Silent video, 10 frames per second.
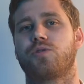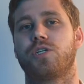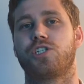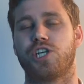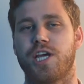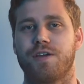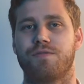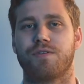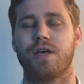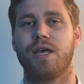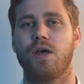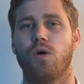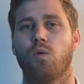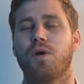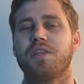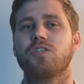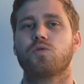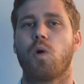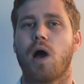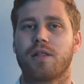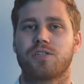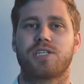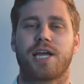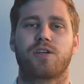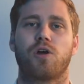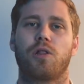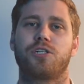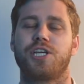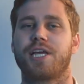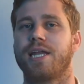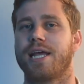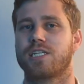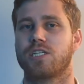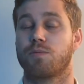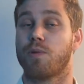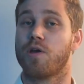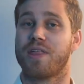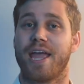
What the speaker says: to achieve. With its wireless technology connecting to both